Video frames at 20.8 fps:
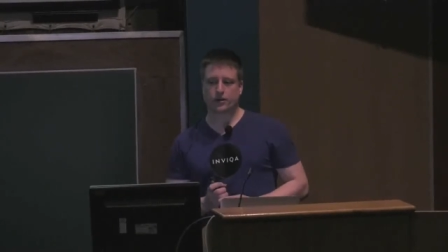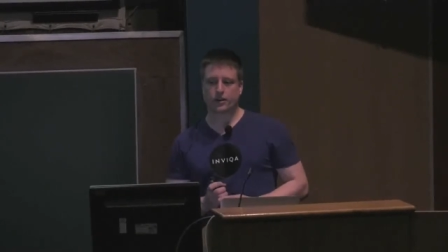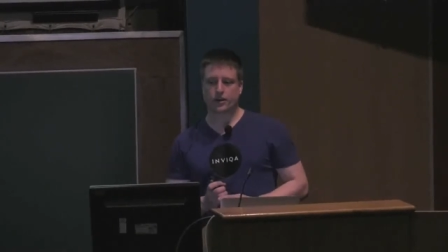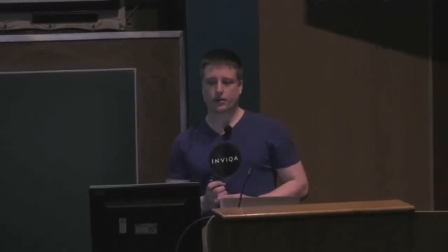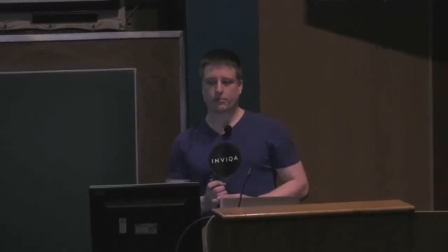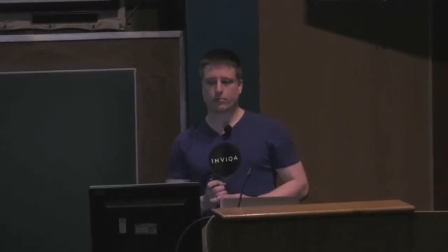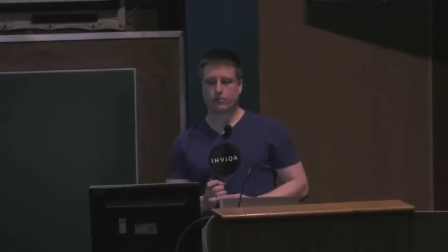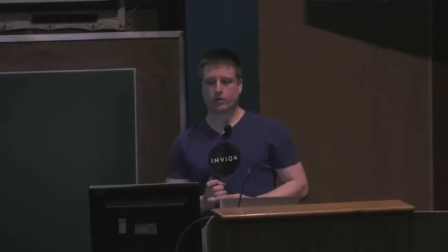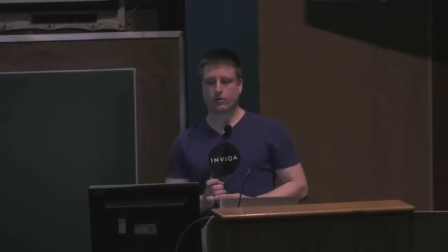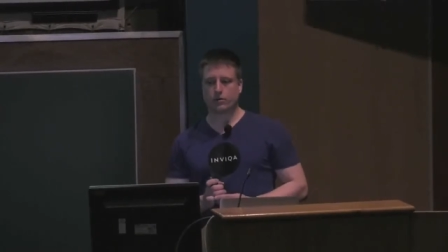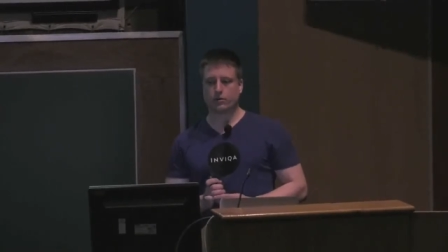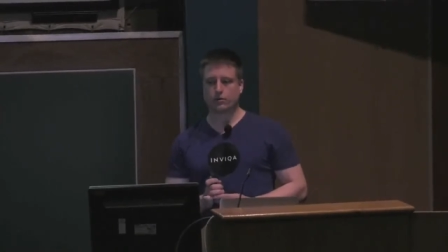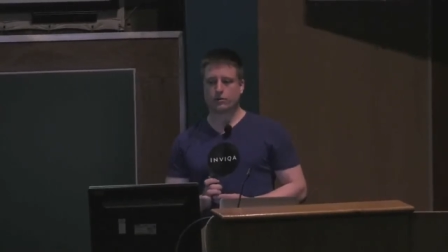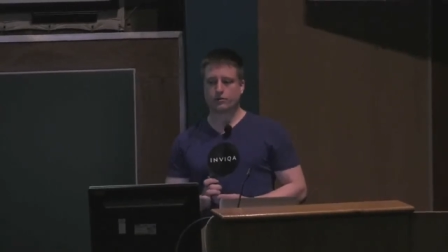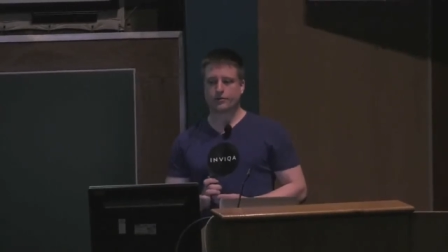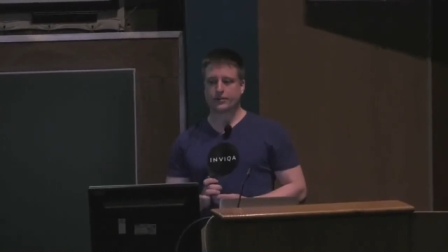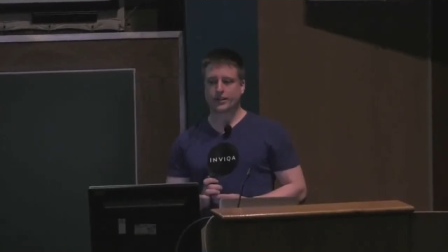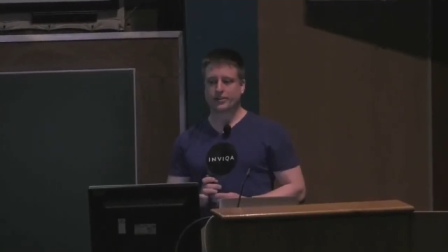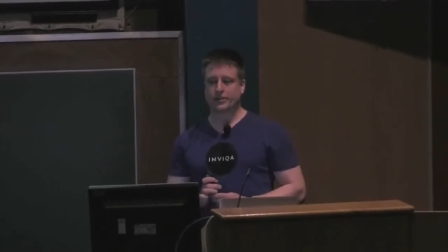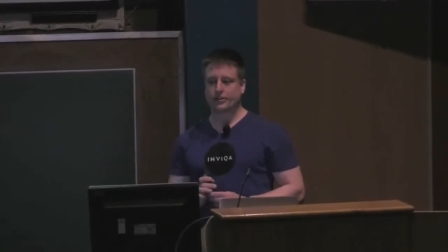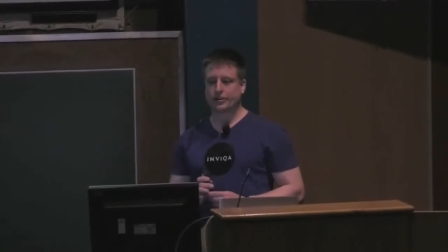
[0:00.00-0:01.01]
git
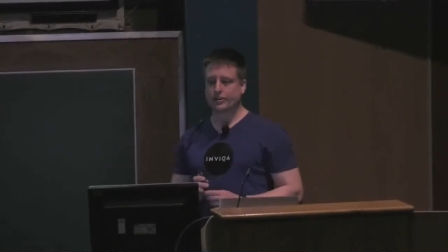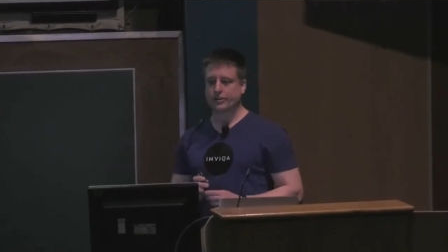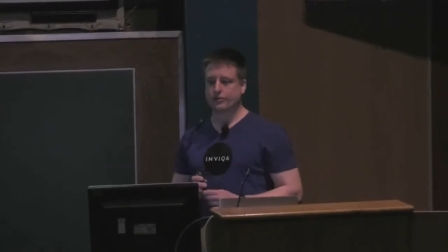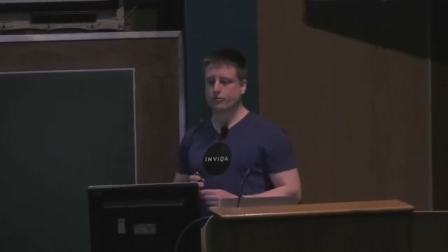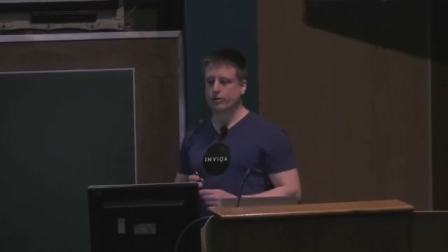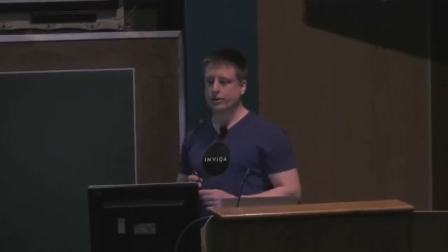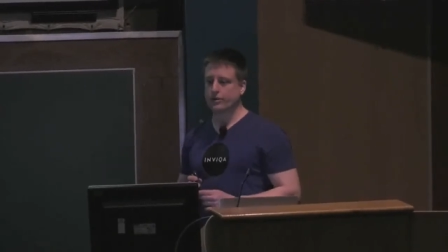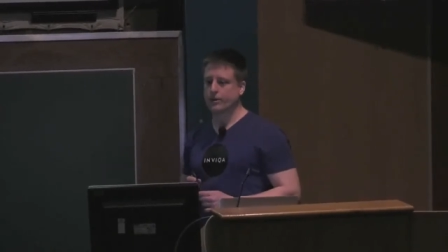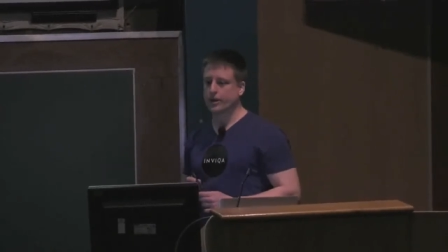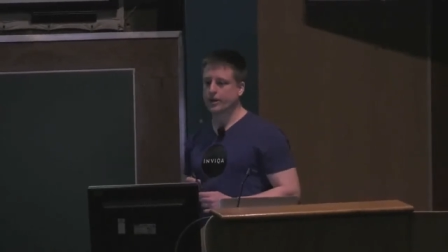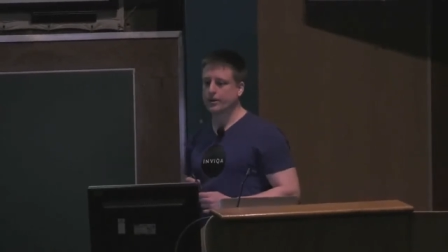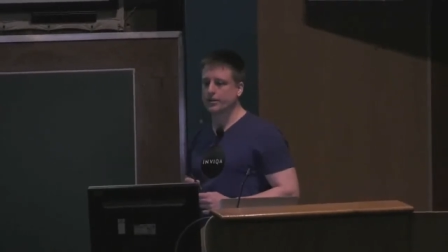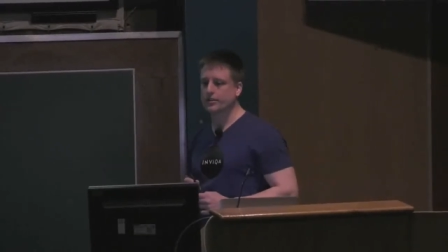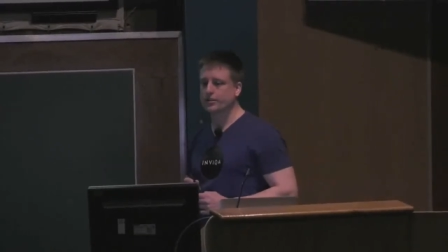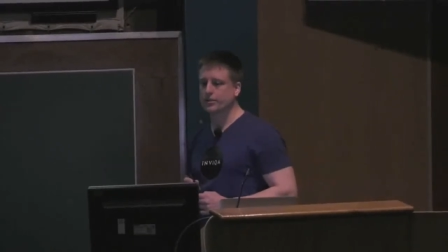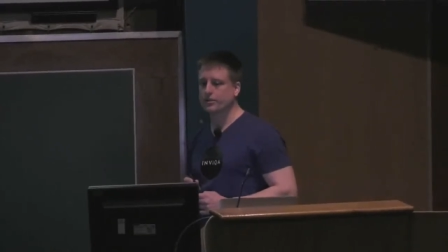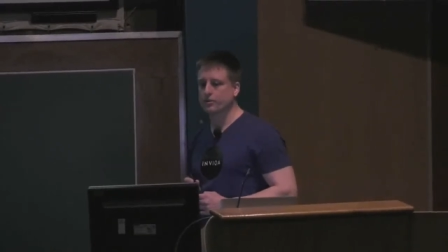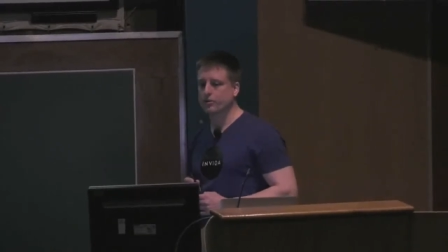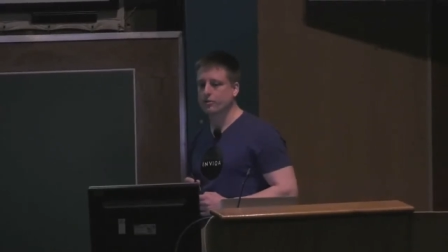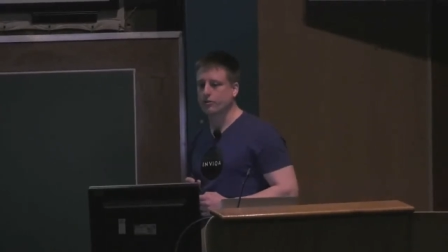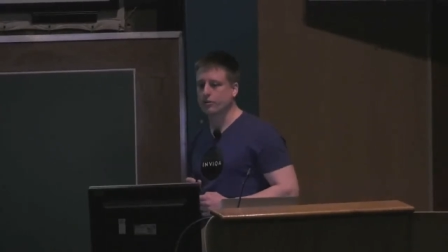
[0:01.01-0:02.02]
pull
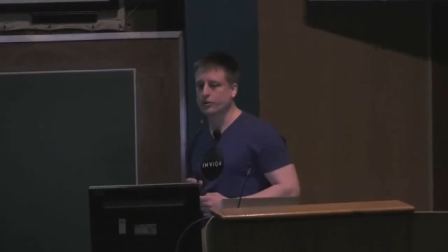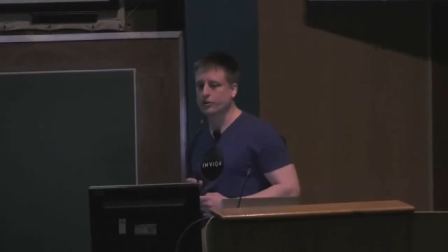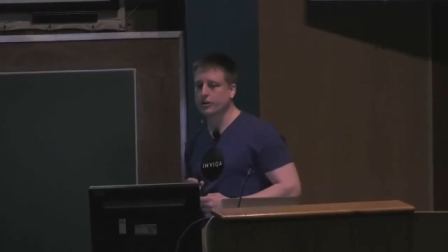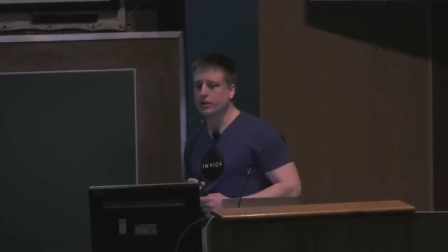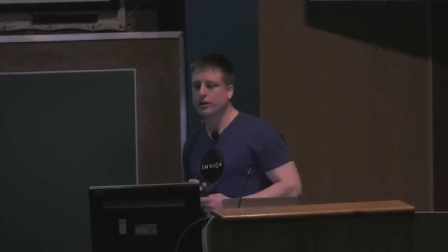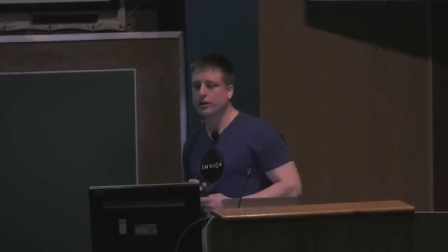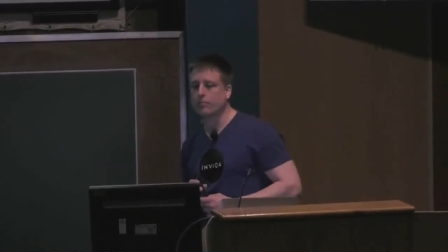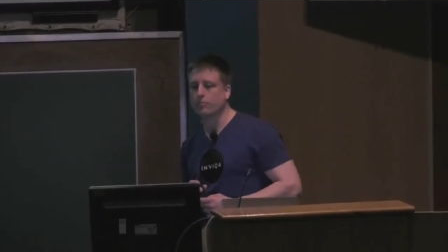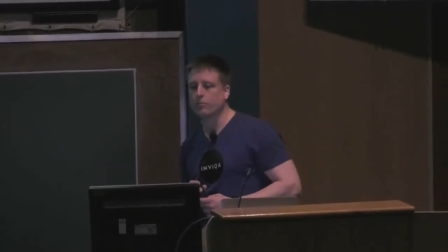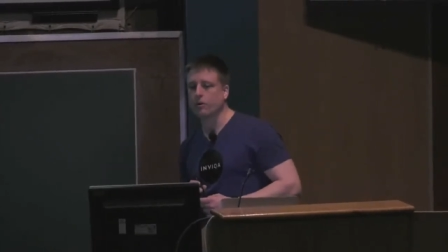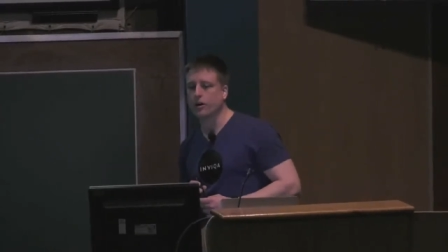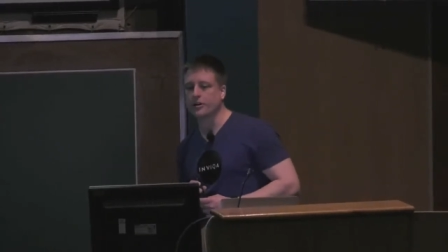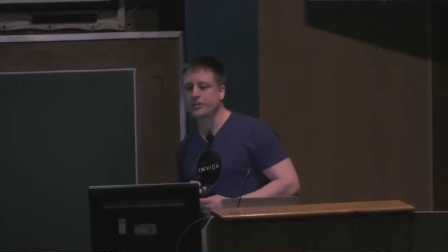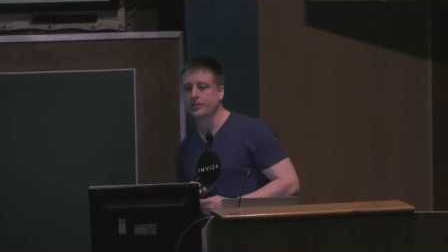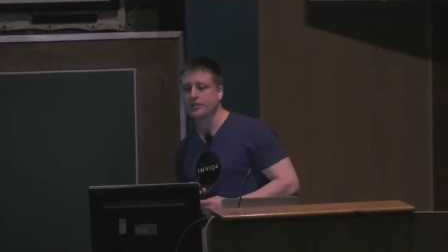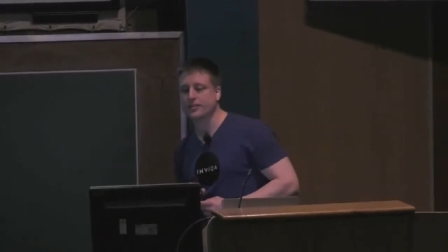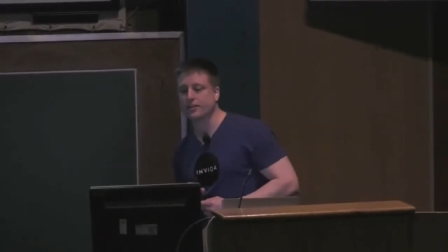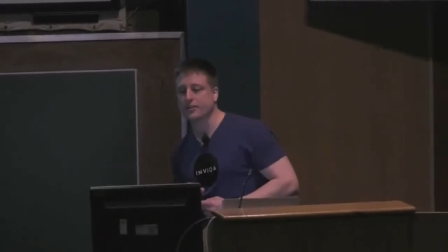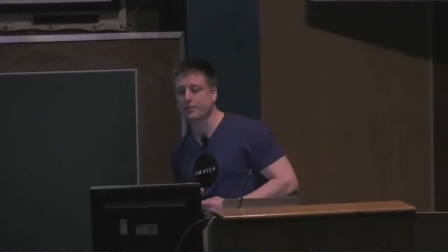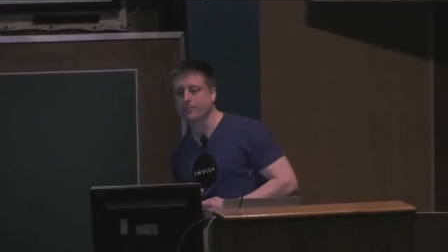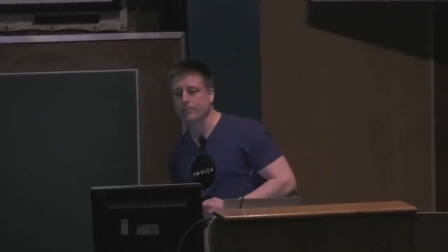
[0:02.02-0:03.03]
--rebase origin
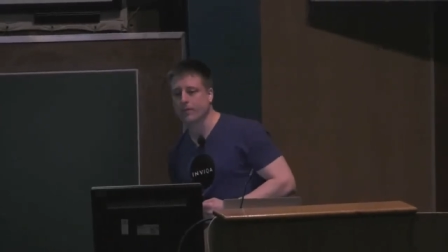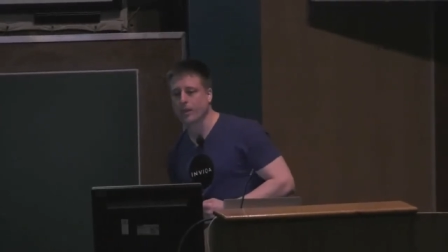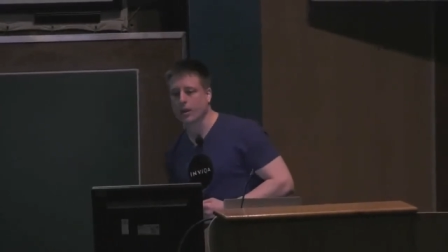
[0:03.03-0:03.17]
master.